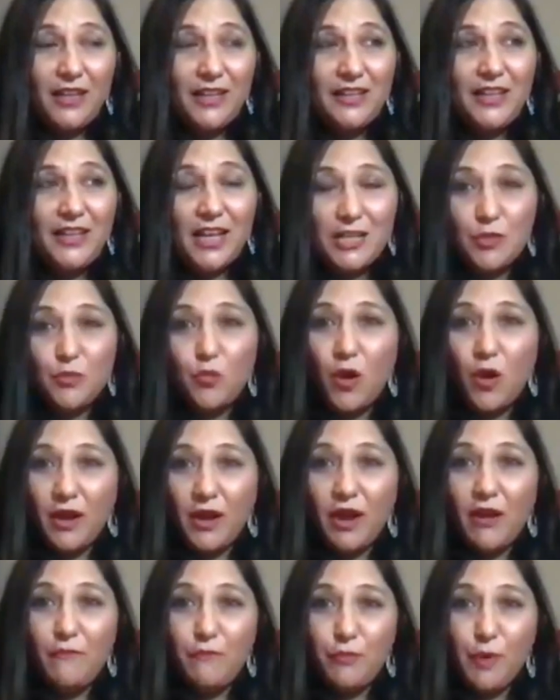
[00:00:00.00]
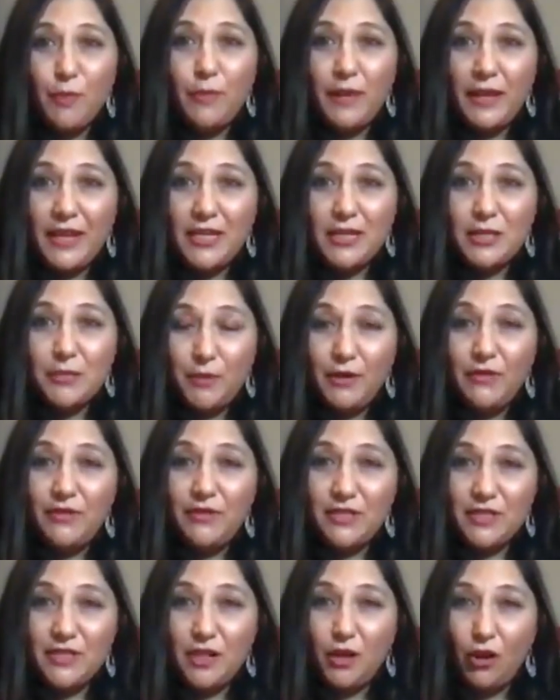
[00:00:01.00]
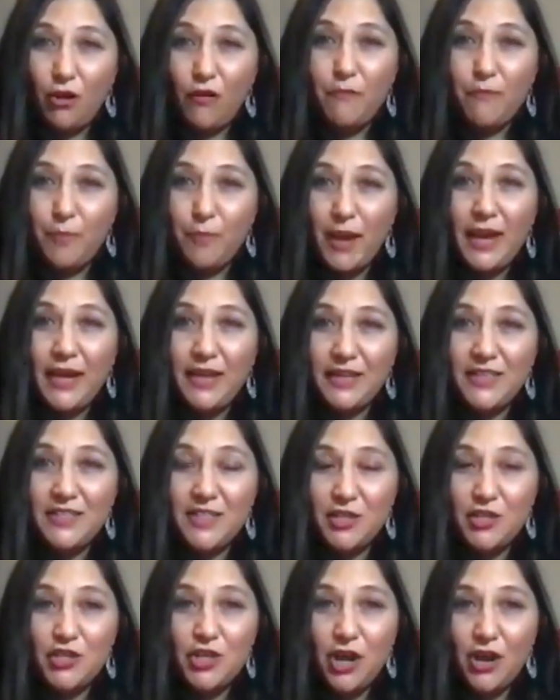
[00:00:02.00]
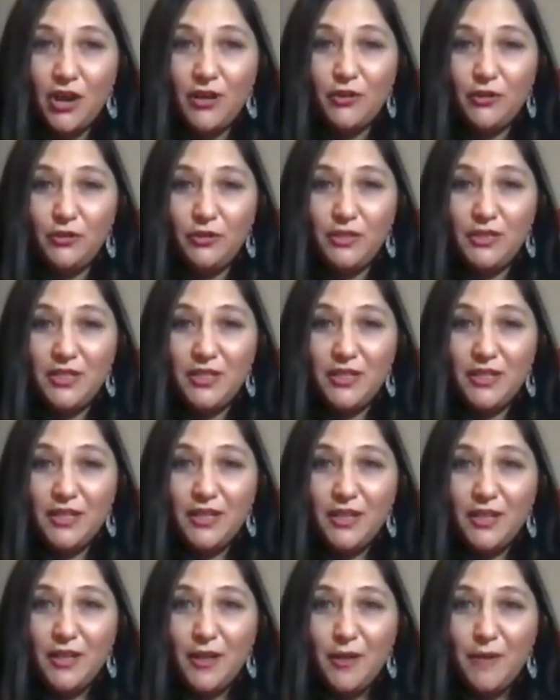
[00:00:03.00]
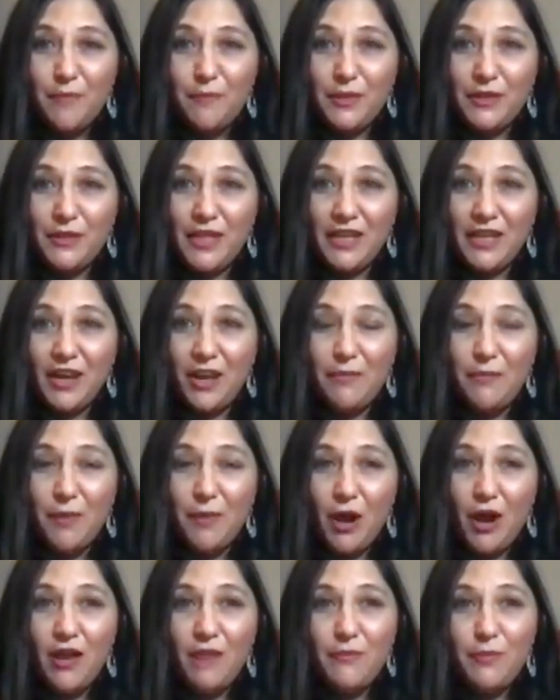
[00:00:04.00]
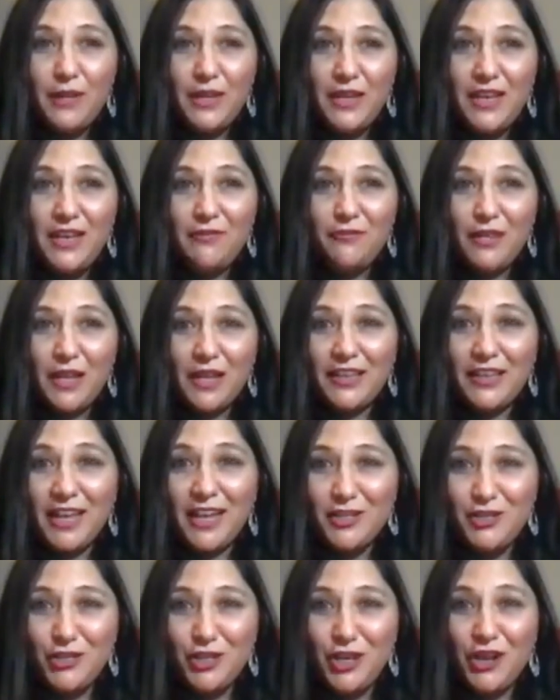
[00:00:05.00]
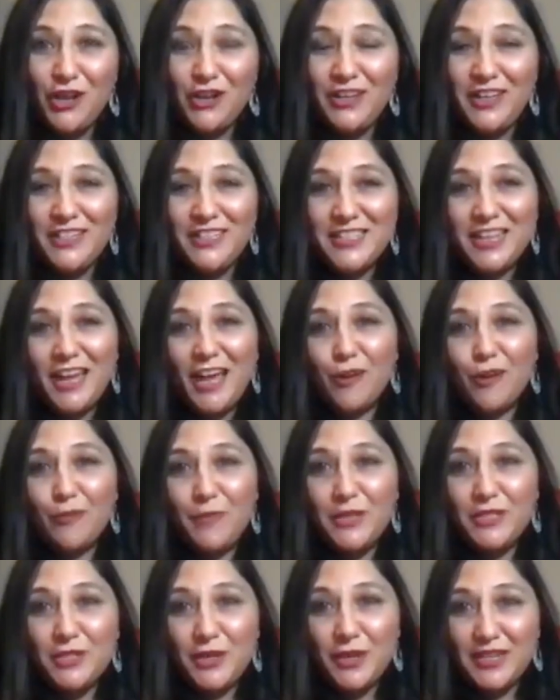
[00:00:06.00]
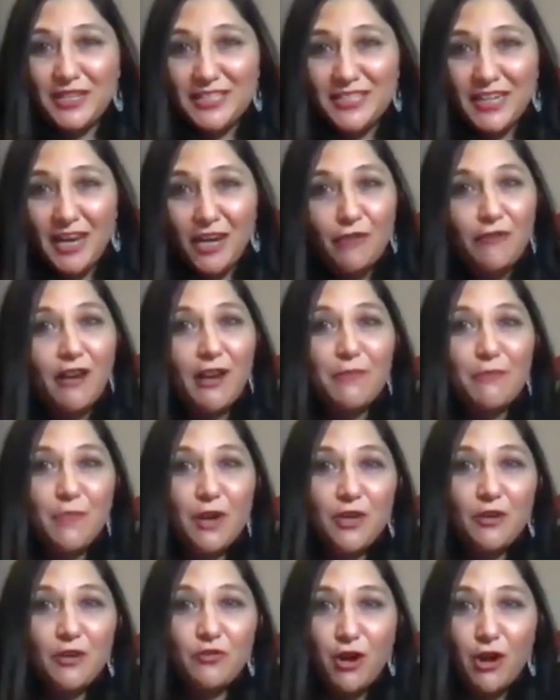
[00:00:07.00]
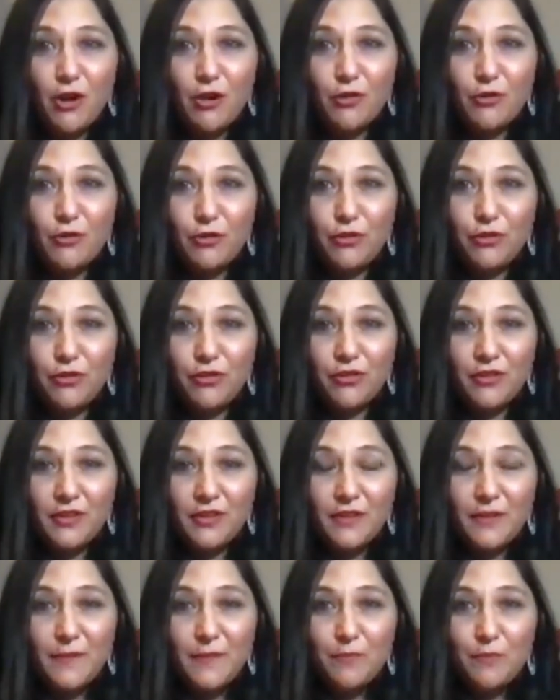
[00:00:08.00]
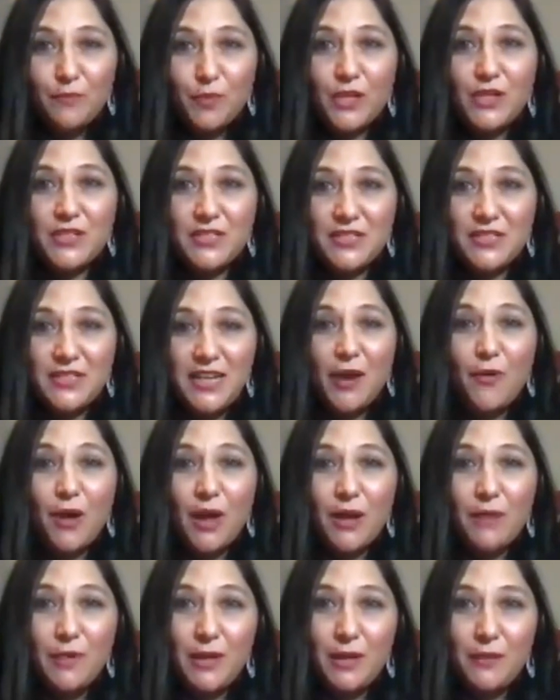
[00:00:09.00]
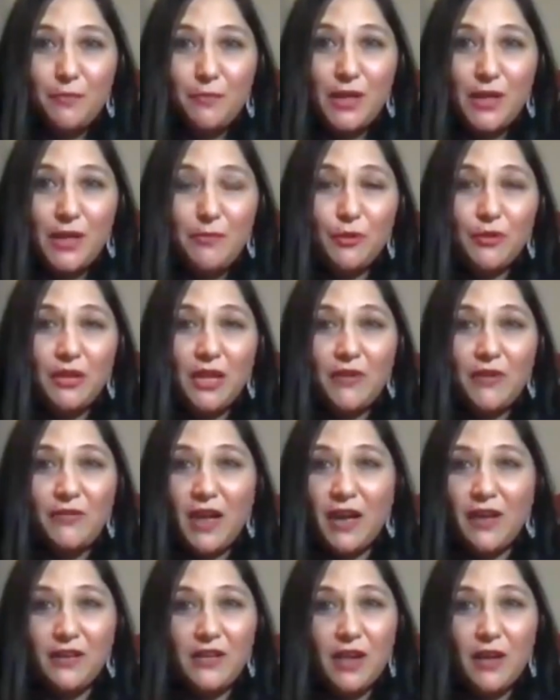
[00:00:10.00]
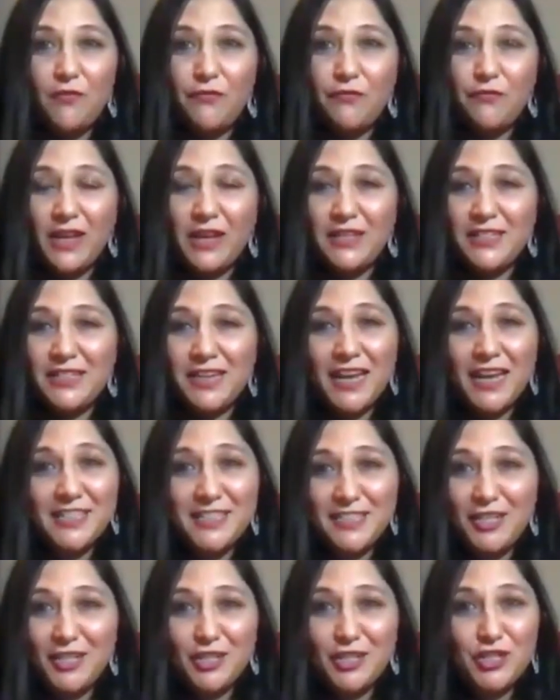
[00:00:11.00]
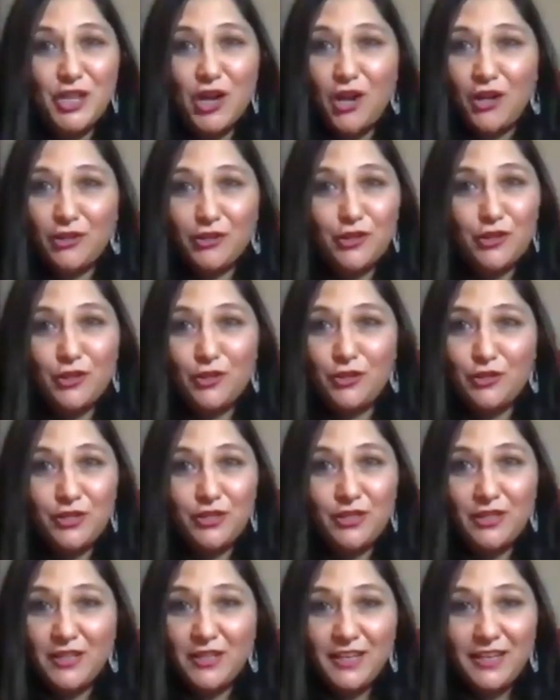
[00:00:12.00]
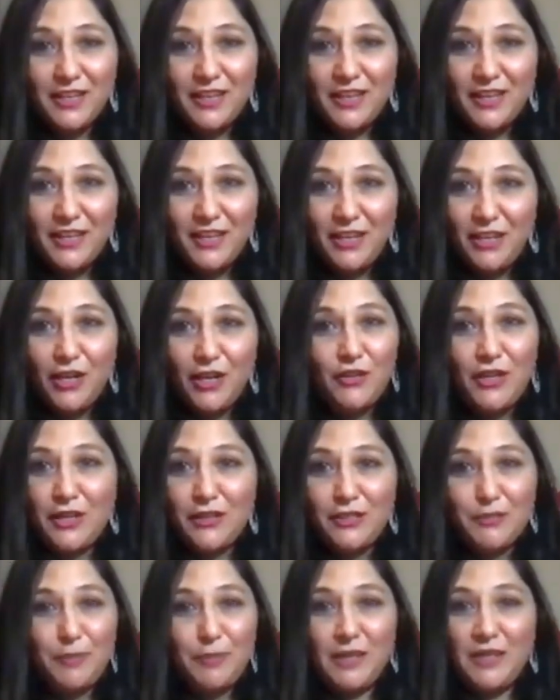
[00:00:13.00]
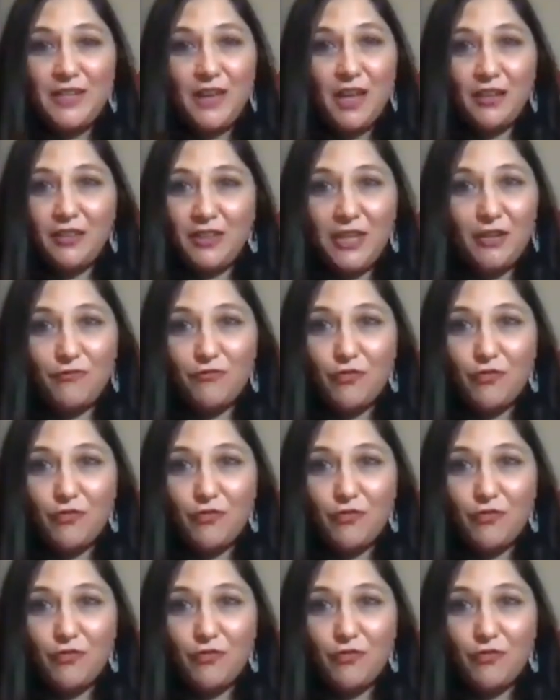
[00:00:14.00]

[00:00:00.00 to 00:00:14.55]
that's why I probably experienced a lot of pain as a child. But then I believe that journey's allowed me to accelerate my growth. because now I meet people that have had a fantastic childhood. You know, there's been nothing